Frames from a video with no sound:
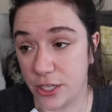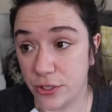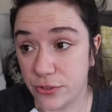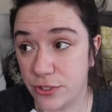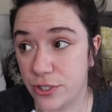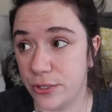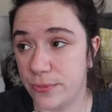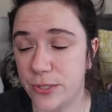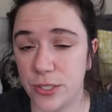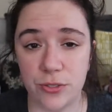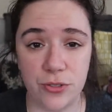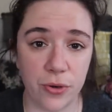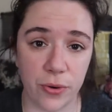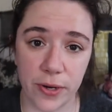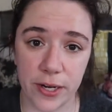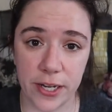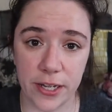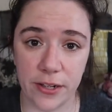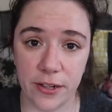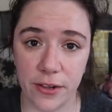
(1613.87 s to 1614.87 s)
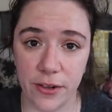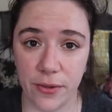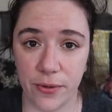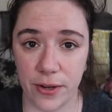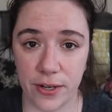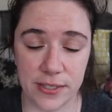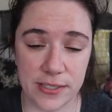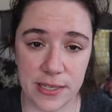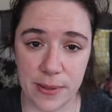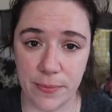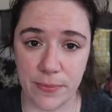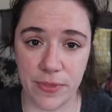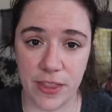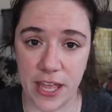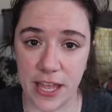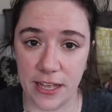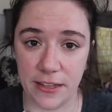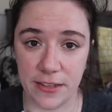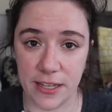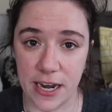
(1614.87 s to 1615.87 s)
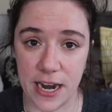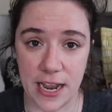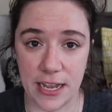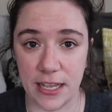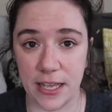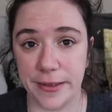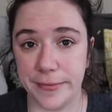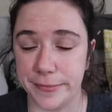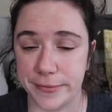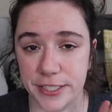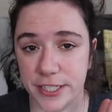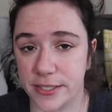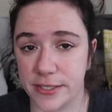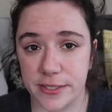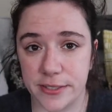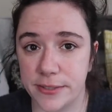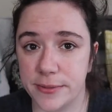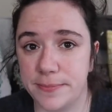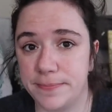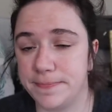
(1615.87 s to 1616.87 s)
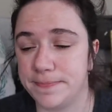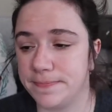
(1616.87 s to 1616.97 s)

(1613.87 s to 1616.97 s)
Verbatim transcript: a YouTube tutorial or something that I can just,